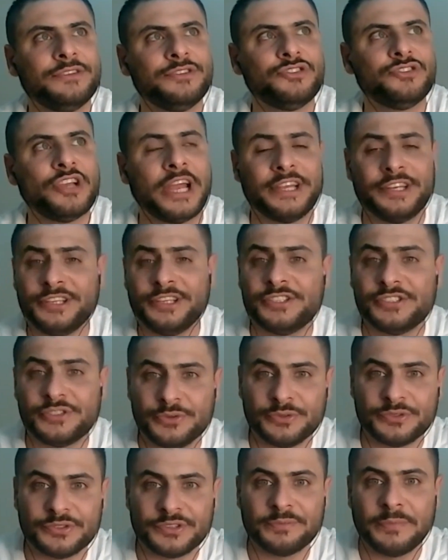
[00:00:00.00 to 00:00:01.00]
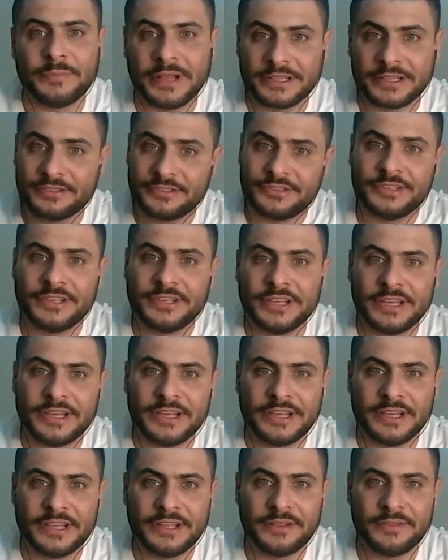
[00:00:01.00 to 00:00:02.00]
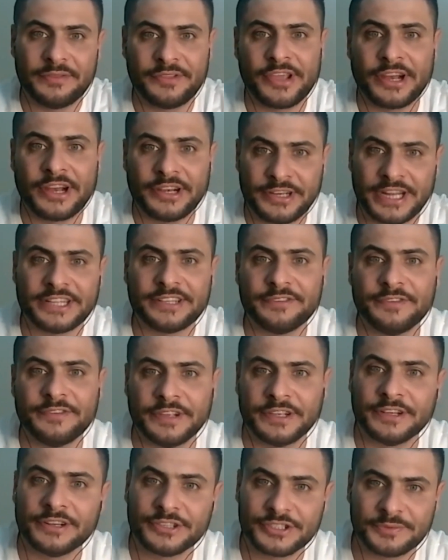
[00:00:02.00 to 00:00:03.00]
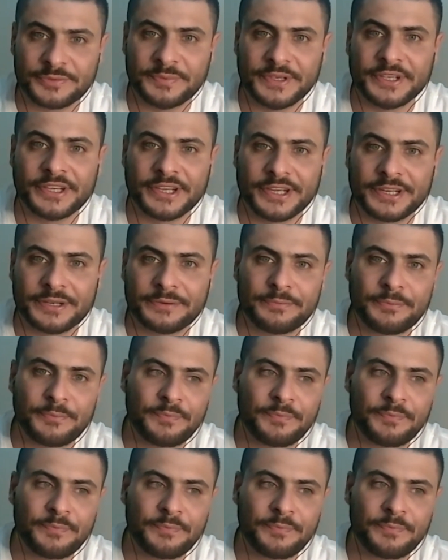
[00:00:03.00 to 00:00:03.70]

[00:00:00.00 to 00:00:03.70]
Chinese tutor, but they are native English speaker.